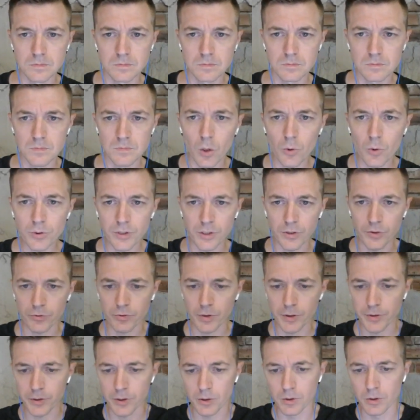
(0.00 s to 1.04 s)
Oh, it does right
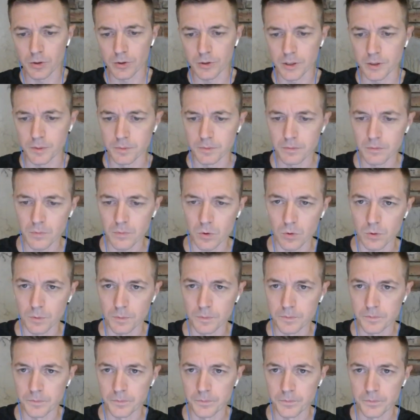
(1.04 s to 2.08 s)
there. Okay, cool.
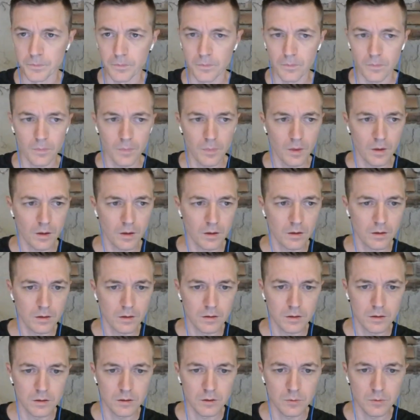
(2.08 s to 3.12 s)

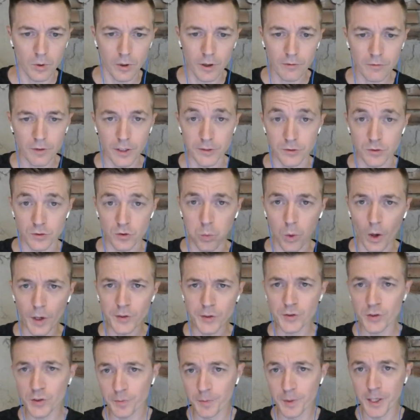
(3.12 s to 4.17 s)
I have like twice
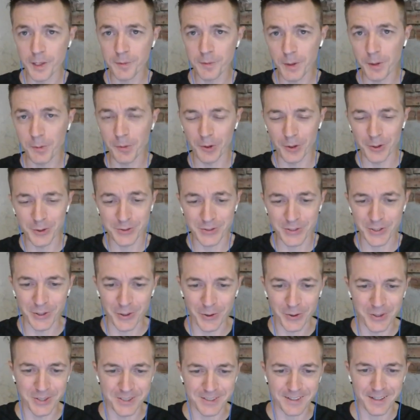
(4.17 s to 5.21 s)
as many people as here
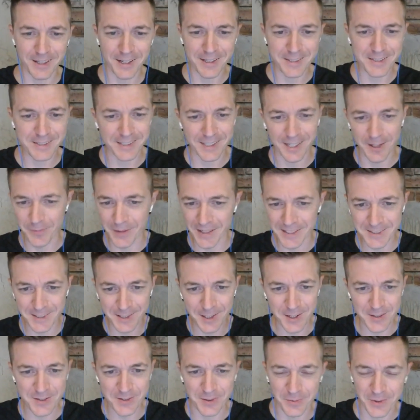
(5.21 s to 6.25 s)
as last time. That's
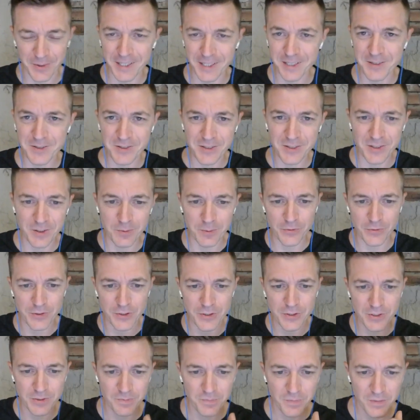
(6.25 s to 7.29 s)
awesome. Thank you so much
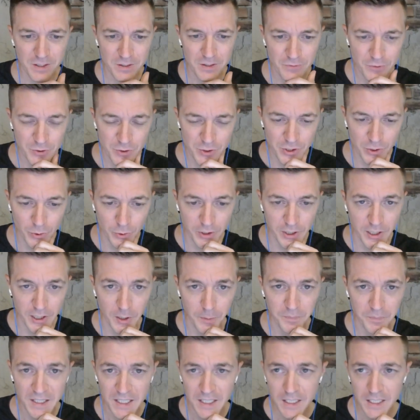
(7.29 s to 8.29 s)
for showing up.